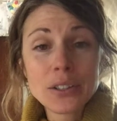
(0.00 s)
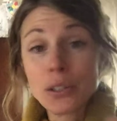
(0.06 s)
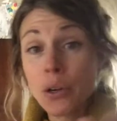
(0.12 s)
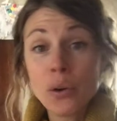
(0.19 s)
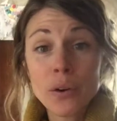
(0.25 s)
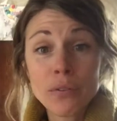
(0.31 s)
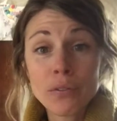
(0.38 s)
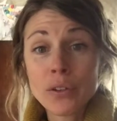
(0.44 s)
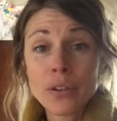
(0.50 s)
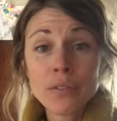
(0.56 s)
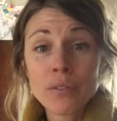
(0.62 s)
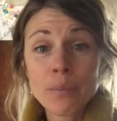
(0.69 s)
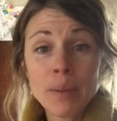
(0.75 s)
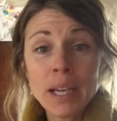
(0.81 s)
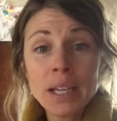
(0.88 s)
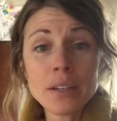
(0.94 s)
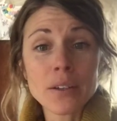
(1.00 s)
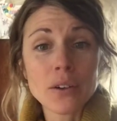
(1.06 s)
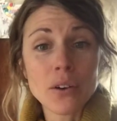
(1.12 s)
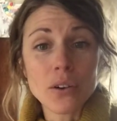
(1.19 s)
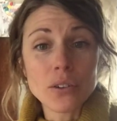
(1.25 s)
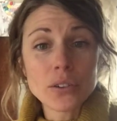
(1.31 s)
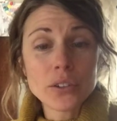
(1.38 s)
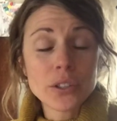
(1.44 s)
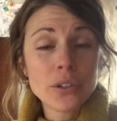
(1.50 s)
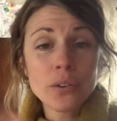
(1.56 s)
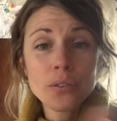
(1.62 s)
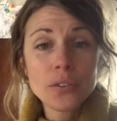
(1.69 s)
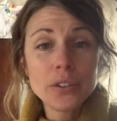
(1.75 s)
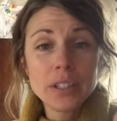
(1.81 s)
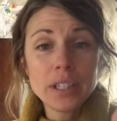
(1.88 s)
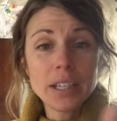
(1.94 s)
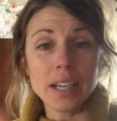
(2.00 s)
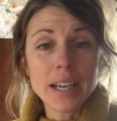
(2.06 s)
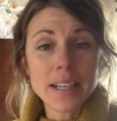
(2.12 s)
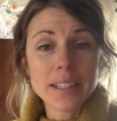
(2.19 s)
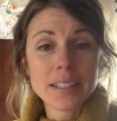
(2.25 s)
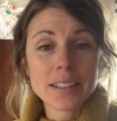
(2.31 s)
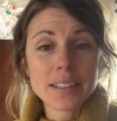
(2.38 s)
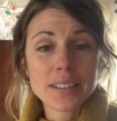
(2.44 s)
know if you even met your goal, to know if you did it.